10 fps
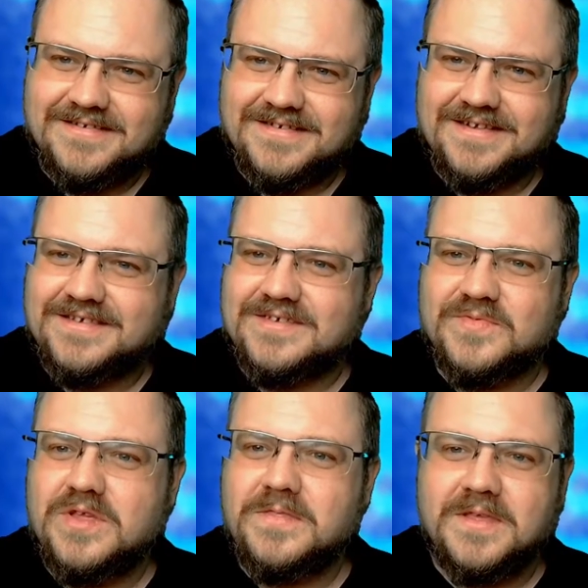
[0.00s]
And he says,
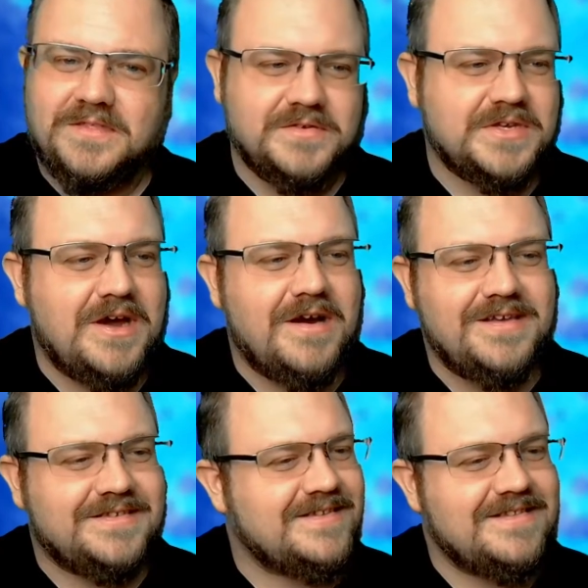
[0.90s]
what do you think those are? He
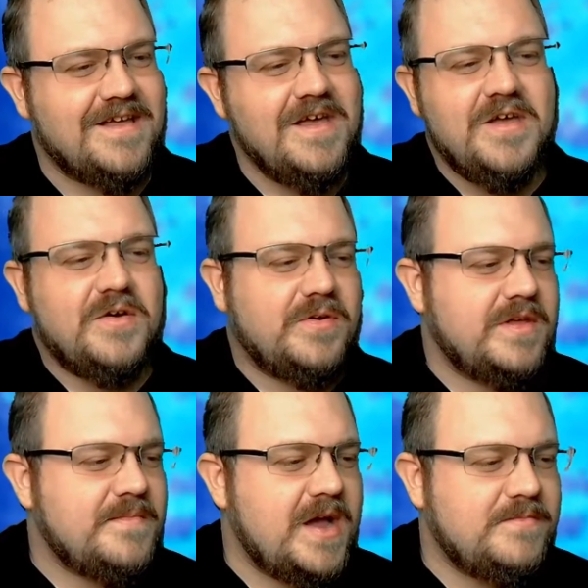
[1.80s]
says, well,
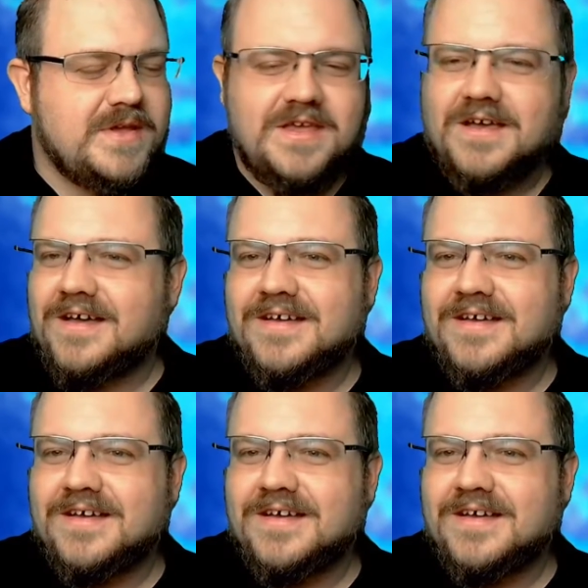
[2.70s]
they might be,